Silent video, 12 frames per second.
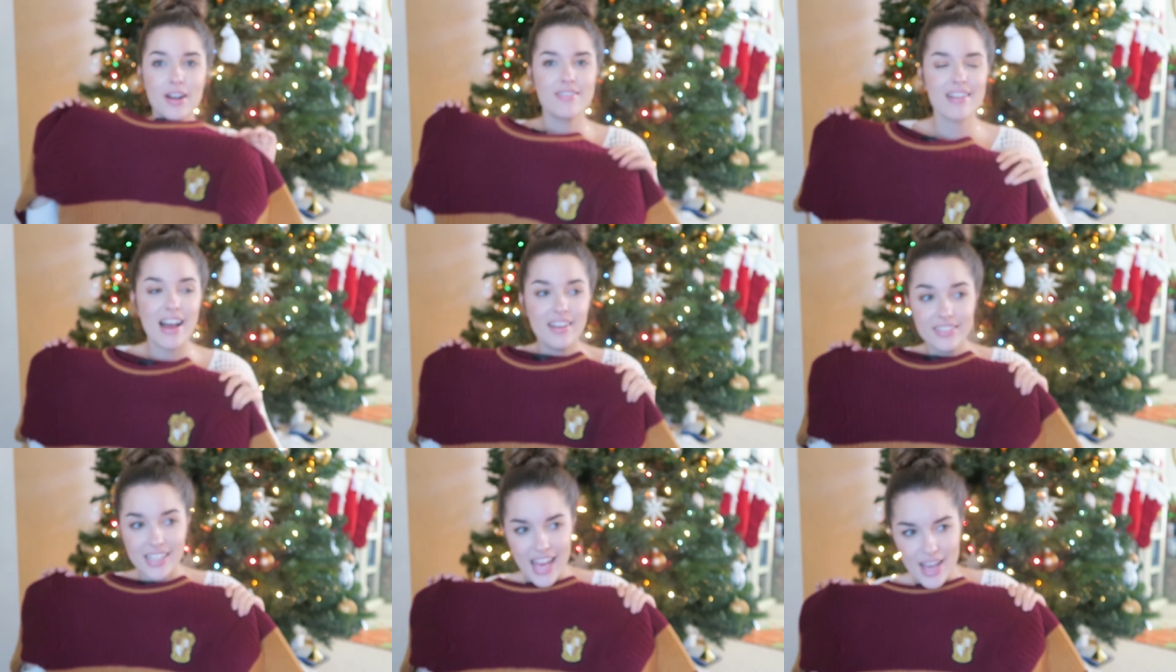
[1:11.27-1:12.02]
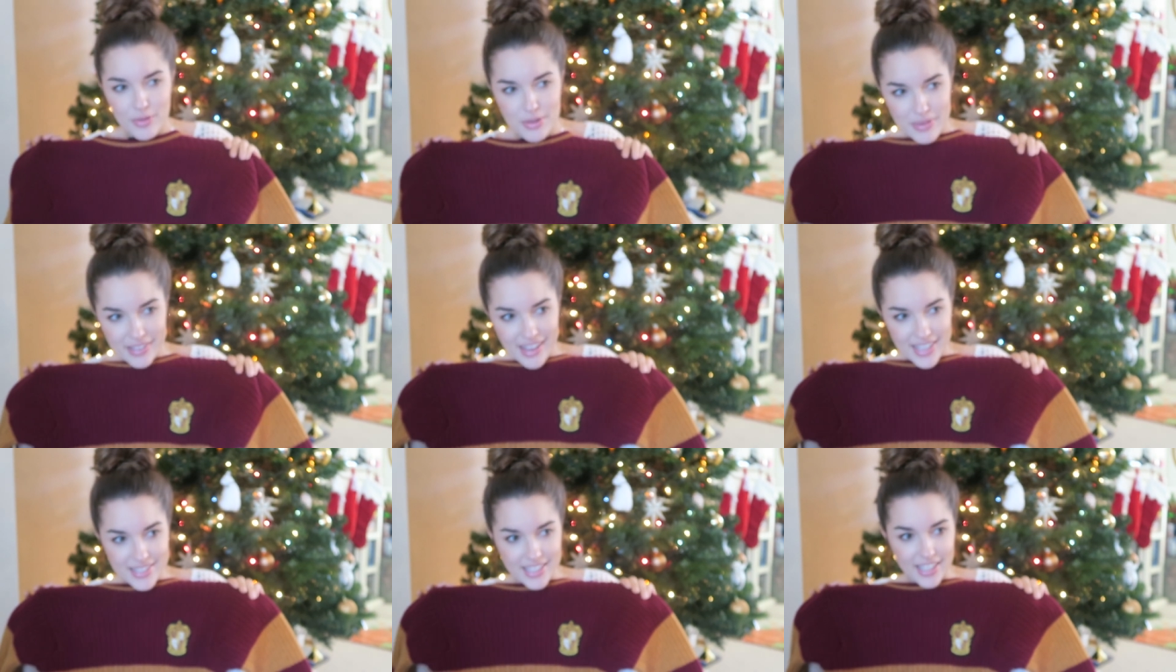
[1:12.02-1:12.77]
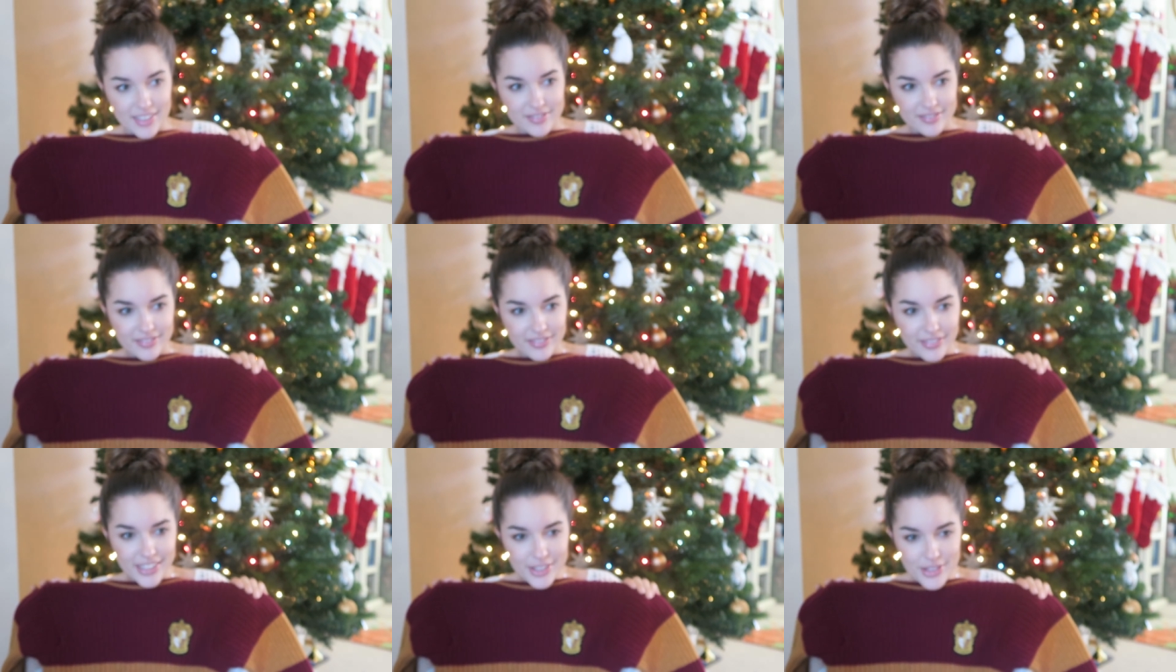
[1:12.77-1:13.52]
run around, that would be Lexi.
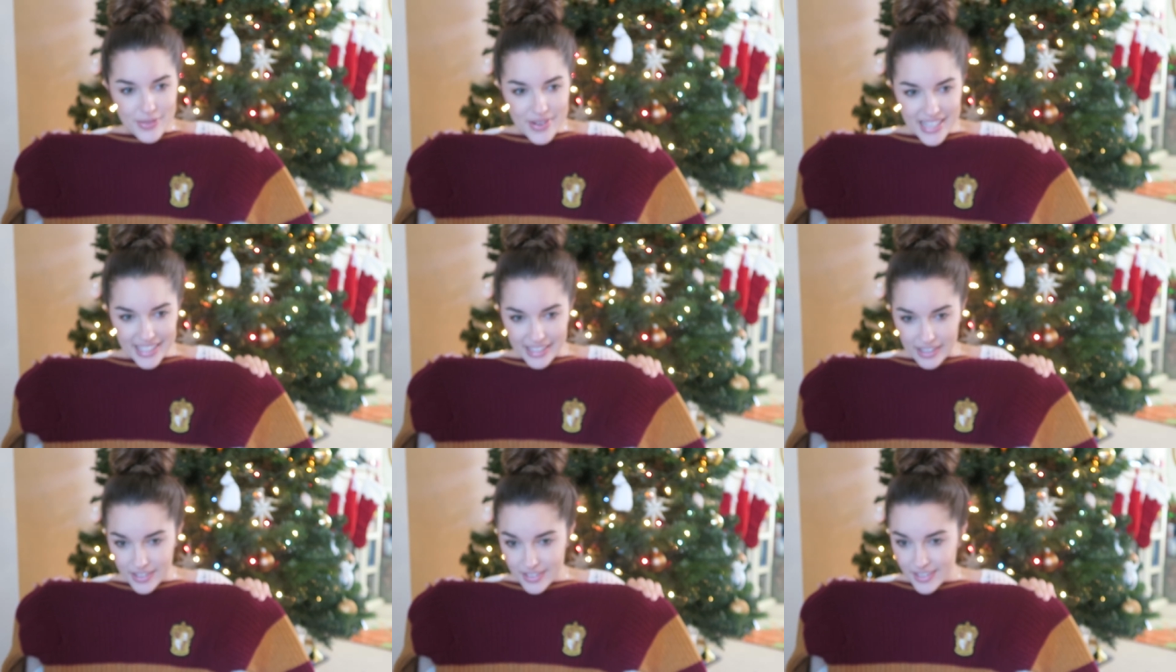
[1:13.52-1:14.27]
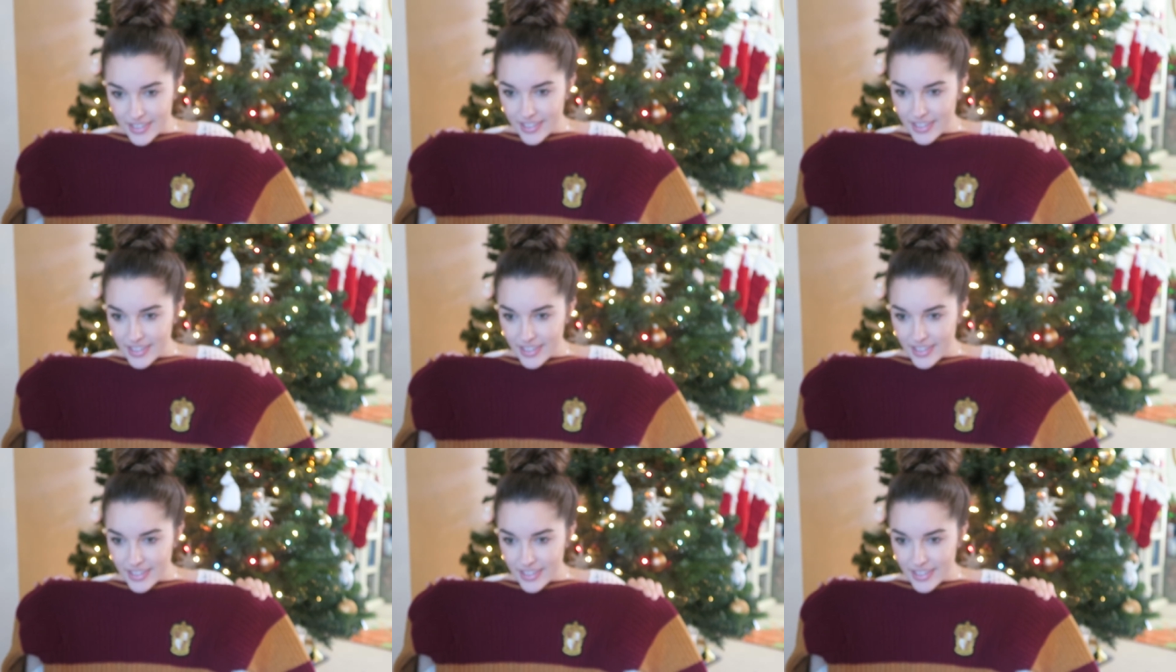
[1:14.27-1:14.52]
What are you doing?